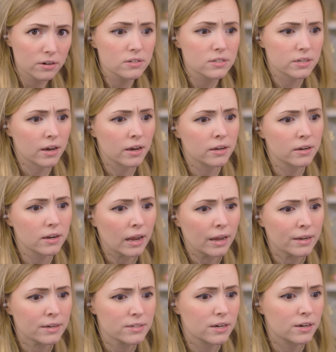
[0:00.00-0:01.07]
set.
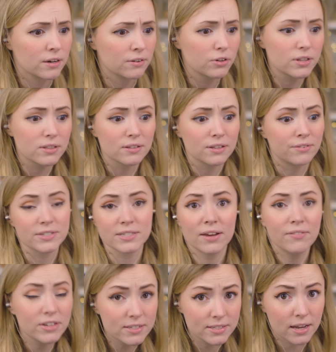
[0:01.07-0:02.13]
And look at the level
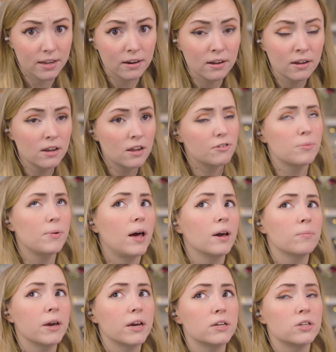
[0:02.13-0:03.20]
70 set for
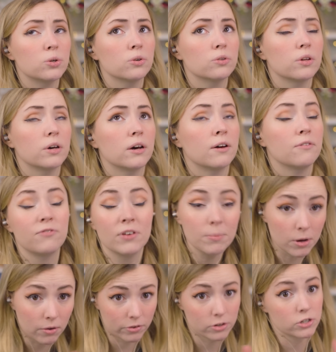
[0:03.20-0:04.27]
Black Mage, or the
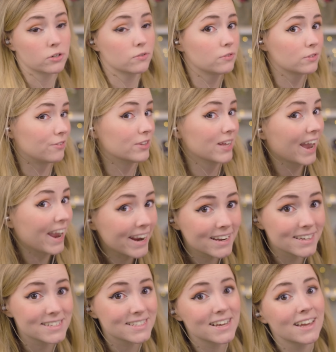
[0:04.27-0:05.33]
female version for the level
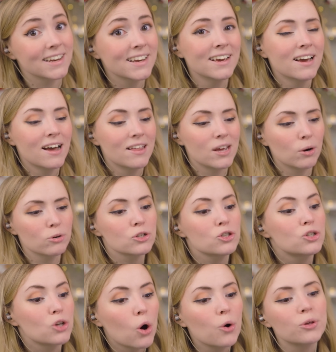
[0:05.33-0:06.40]
80 set. They were
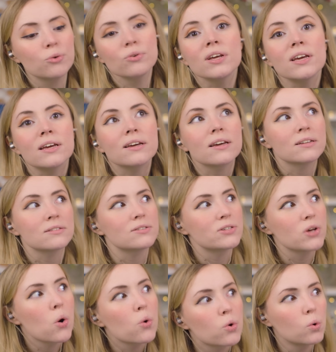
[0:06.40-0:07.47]
so unique and
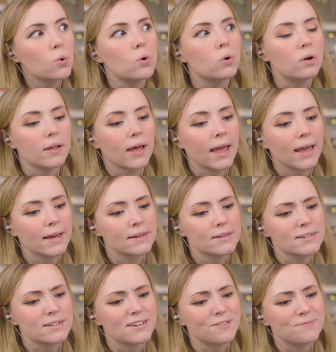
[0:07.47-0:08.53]
so cool
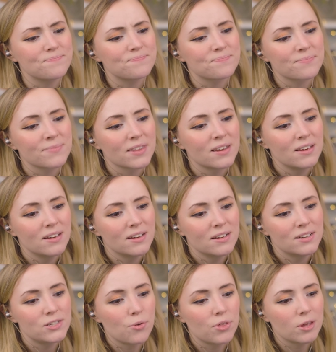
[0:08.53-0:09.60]
and
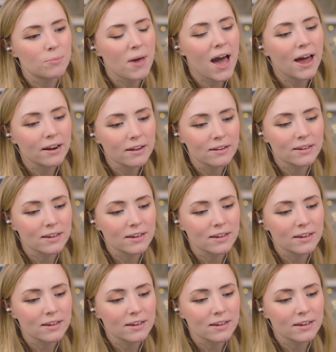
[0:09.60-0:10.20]
so thematic.